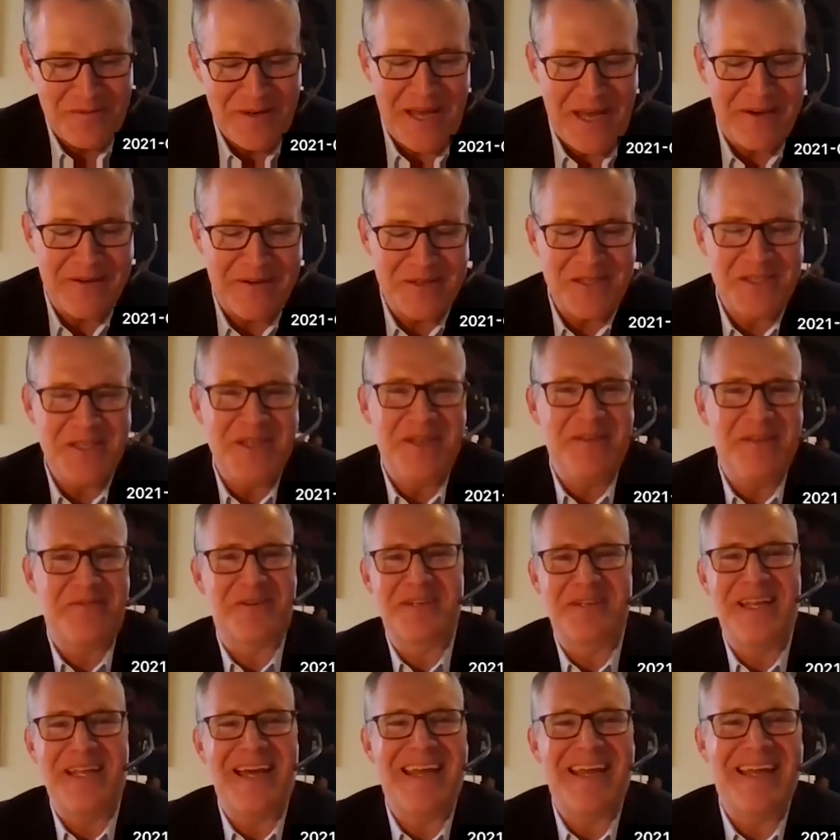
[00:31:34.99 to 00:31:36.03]
energy for
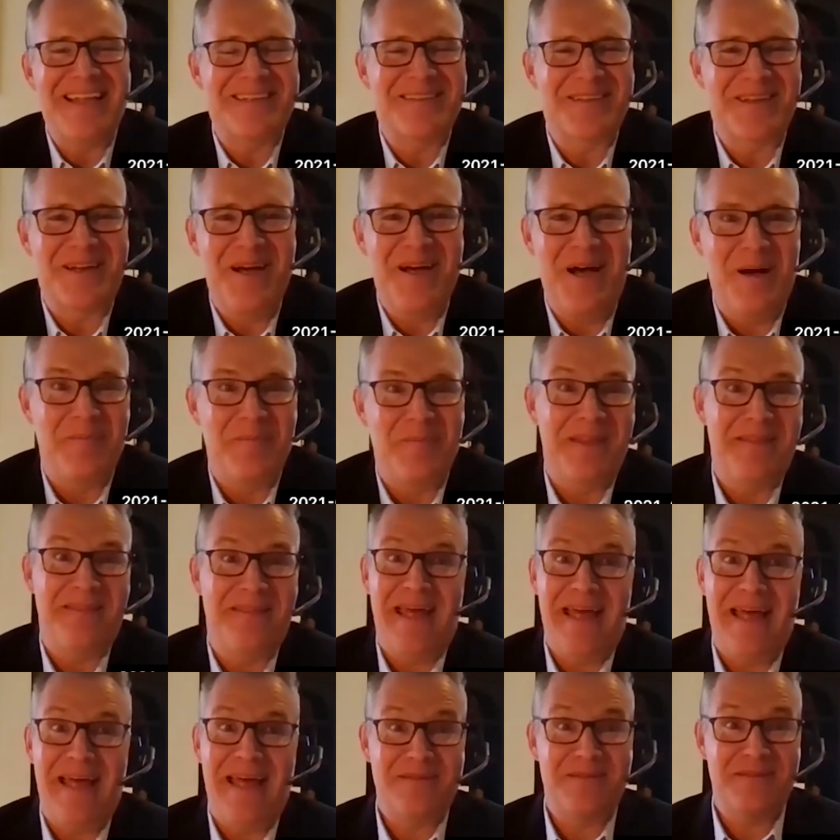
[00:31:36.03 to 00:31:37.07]
decades to come, and
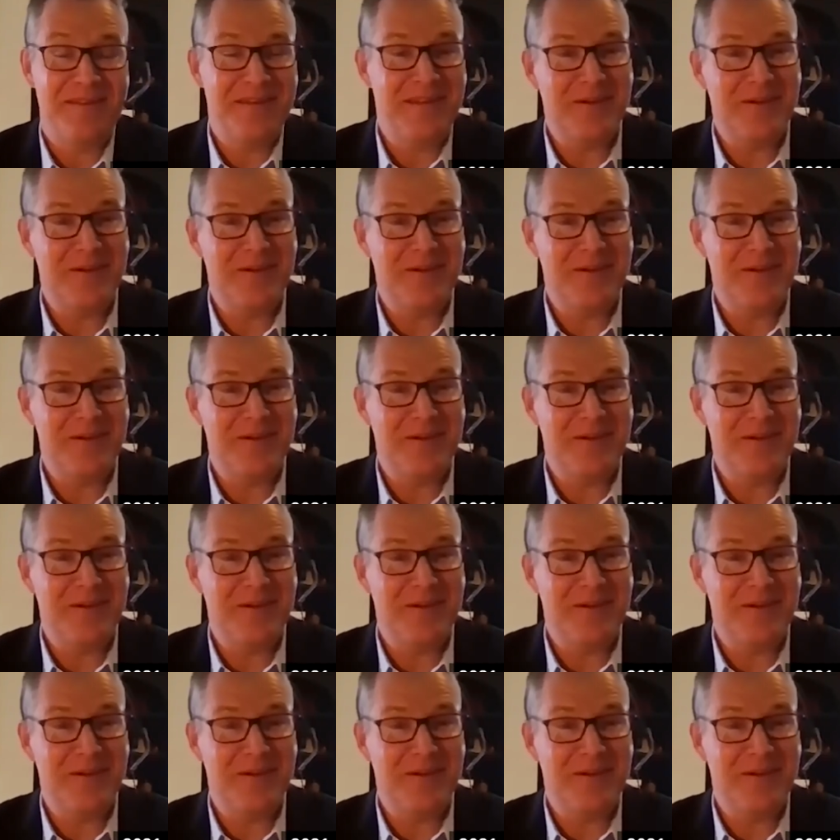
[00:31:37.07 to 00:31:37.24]
that